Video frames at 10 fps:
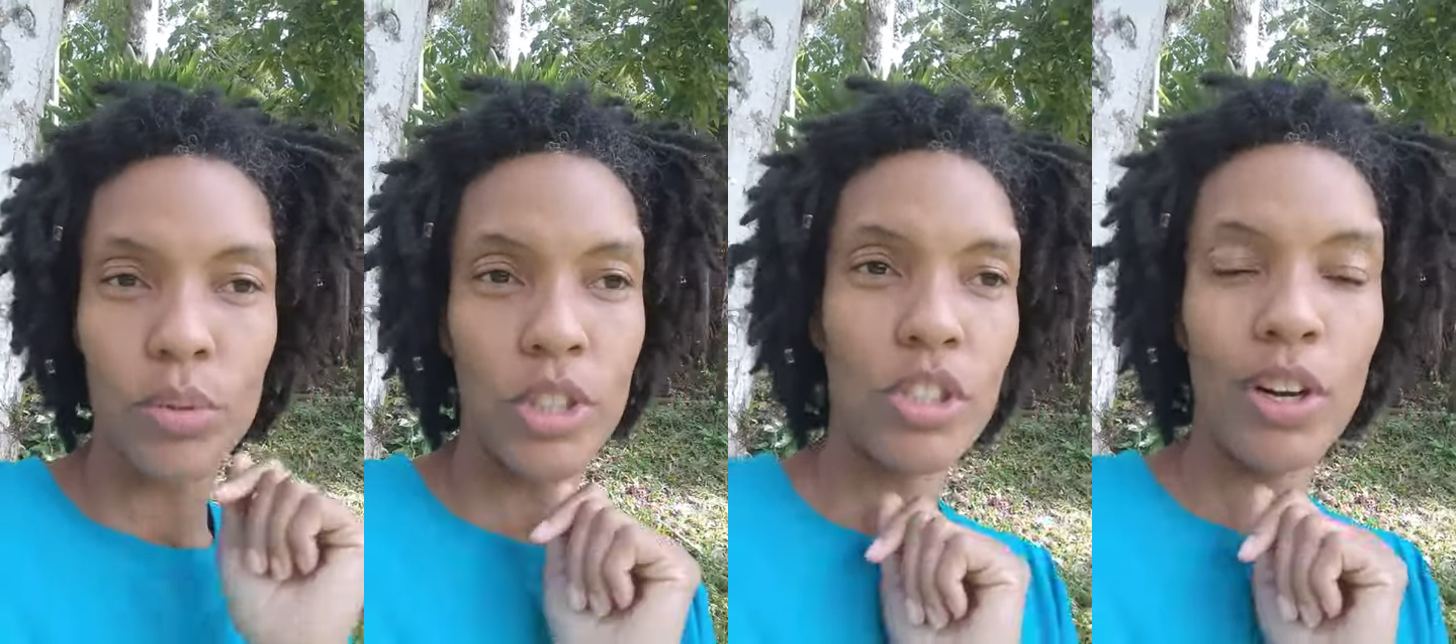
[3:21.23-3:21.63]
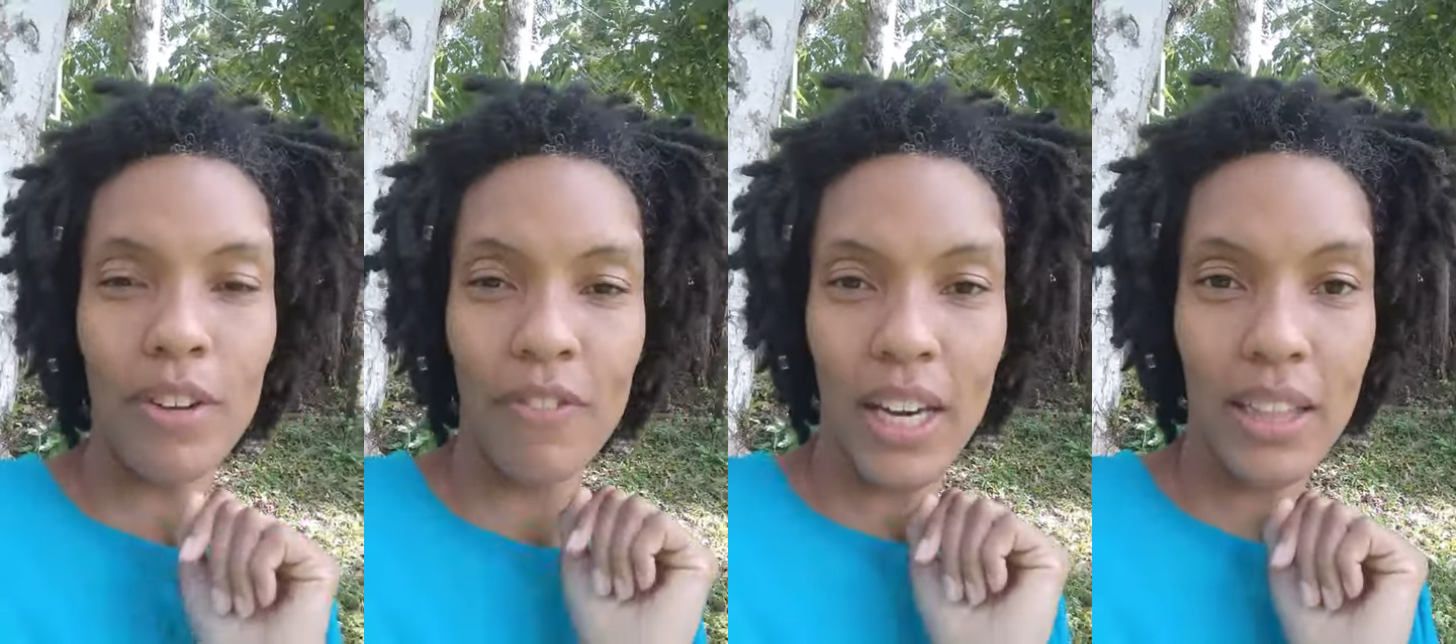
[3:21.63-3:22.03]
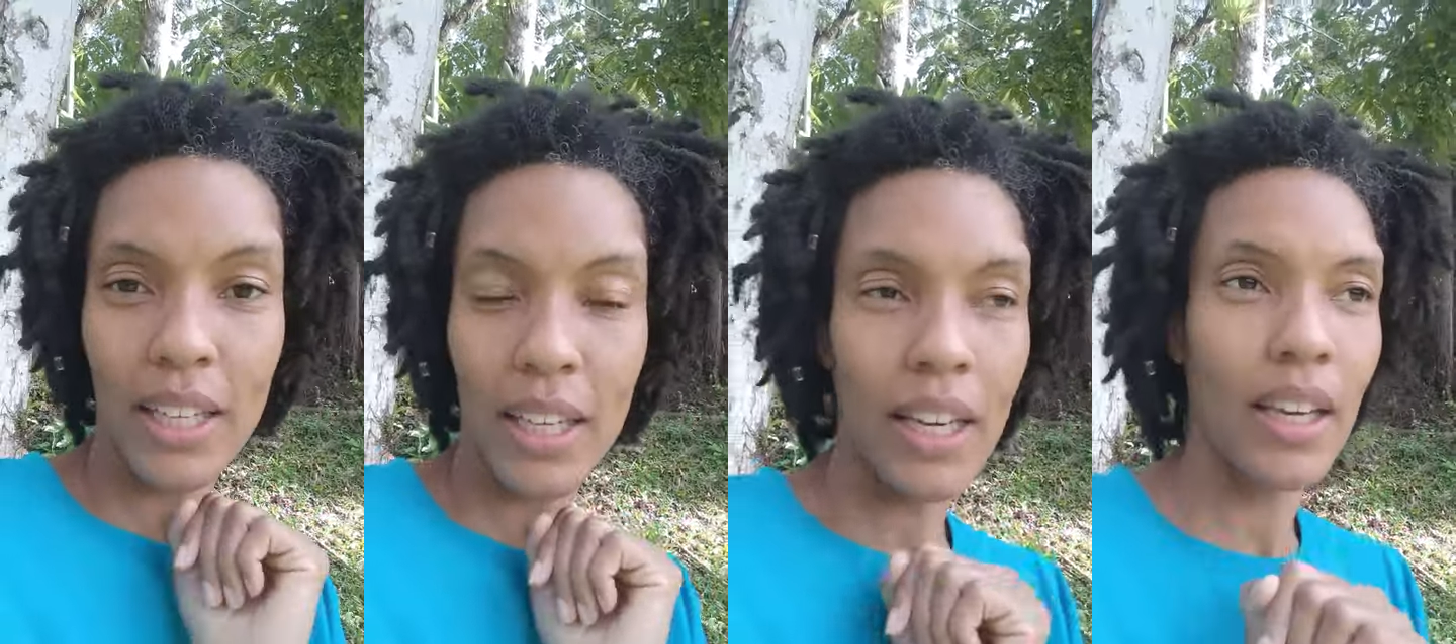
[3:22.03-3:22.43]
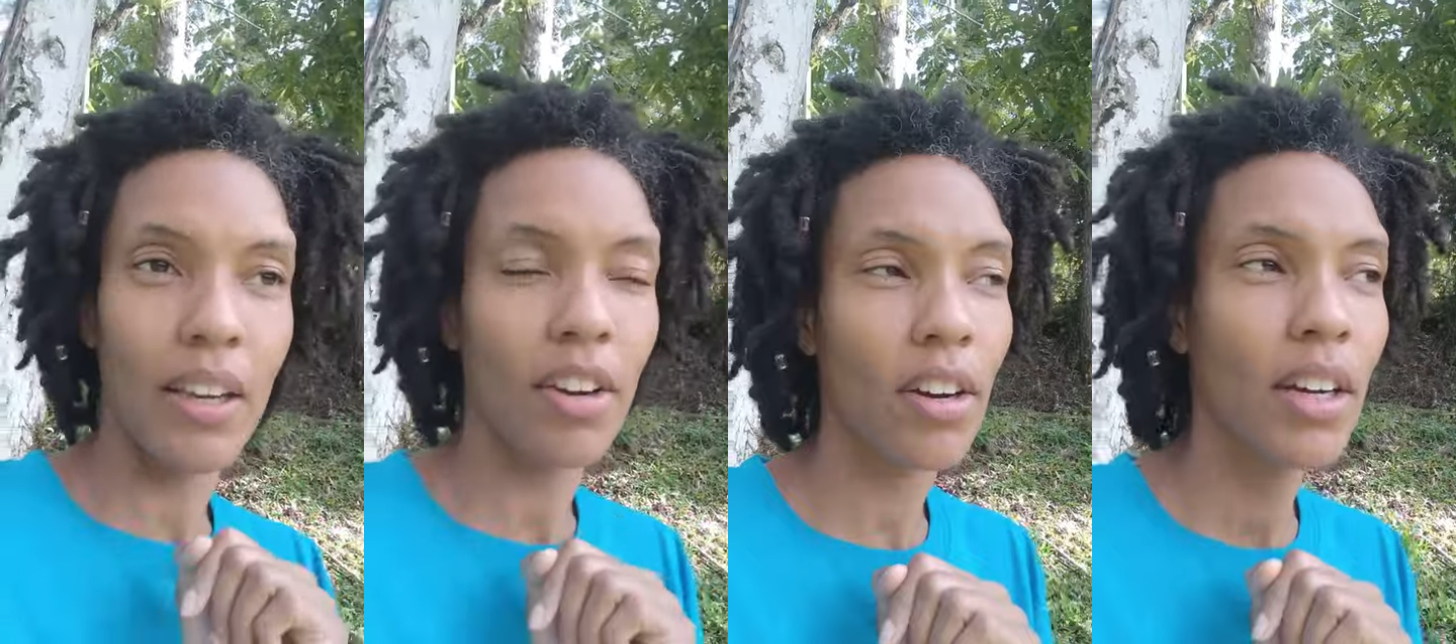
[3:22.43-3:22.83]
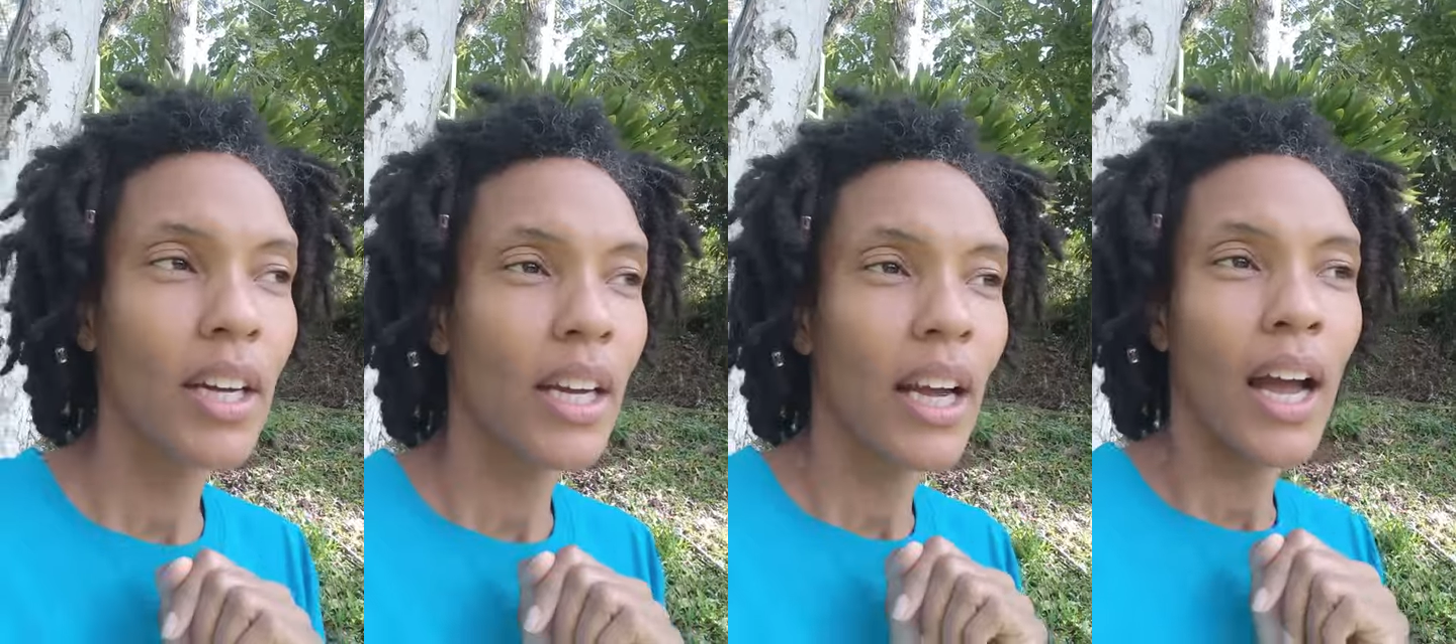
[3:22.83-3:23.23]
which is called a ferreteria here
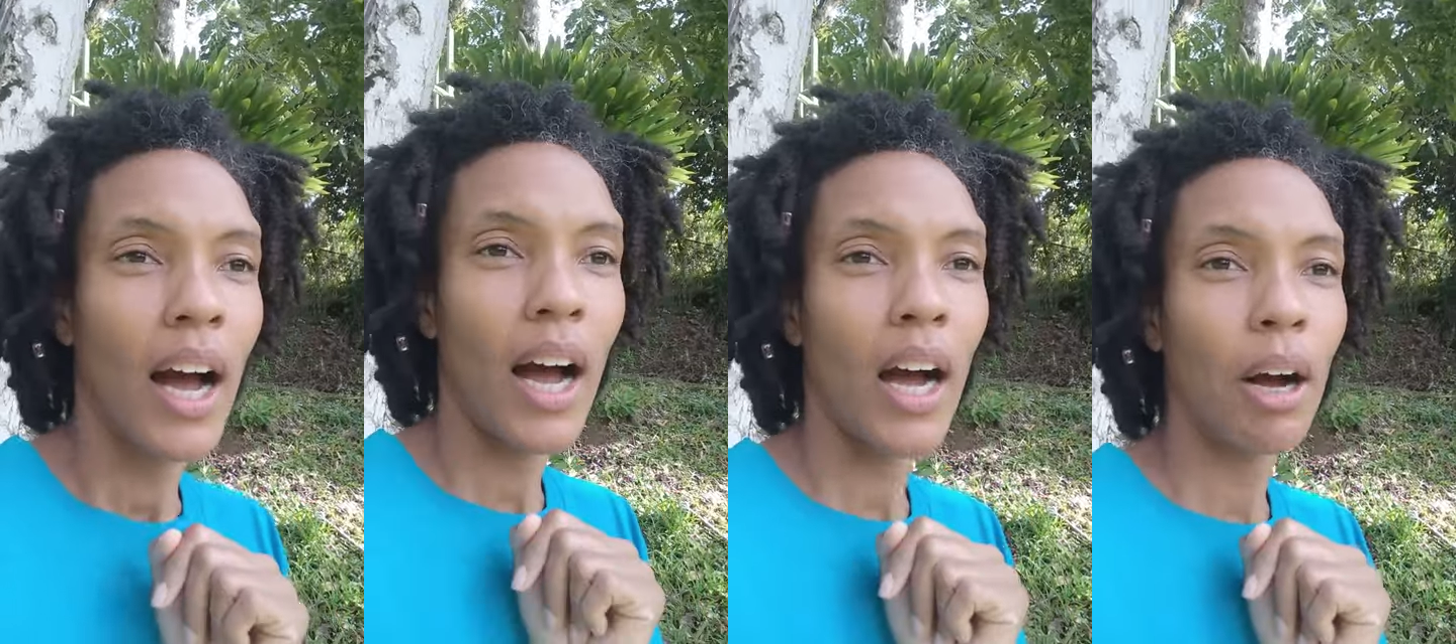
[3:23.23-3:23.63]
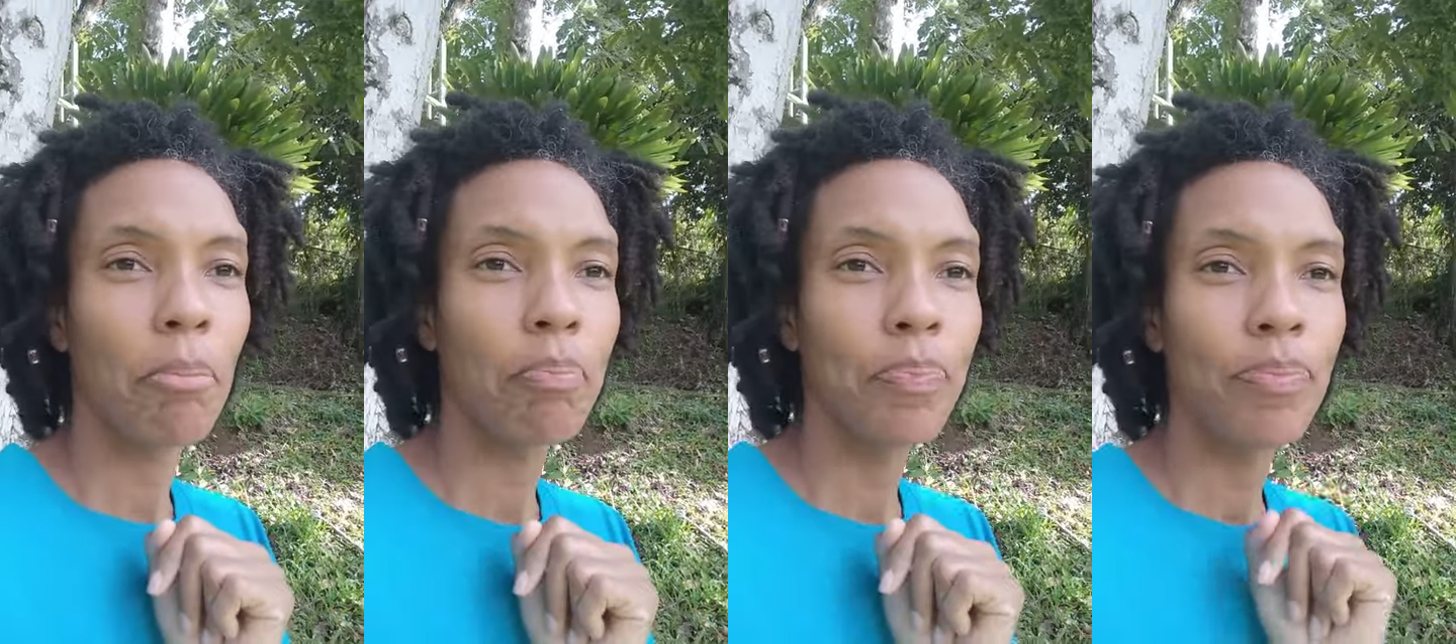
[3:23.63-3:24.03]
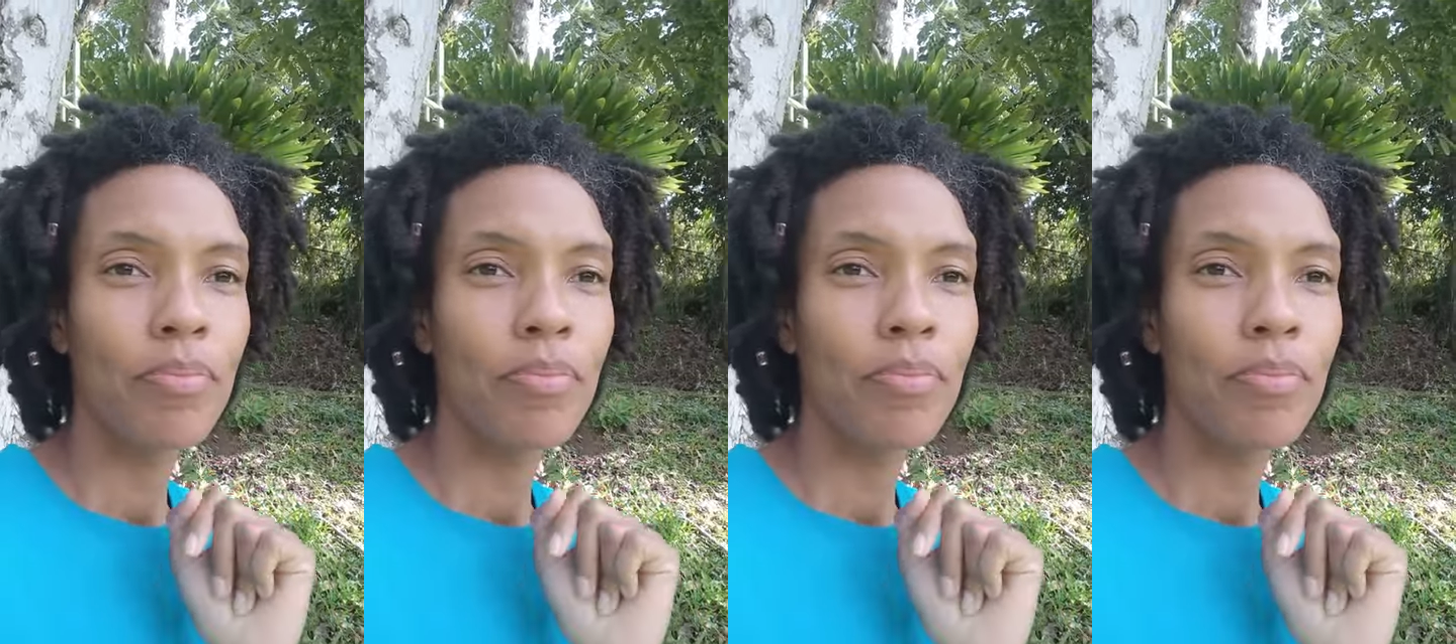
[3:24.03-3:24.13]
um,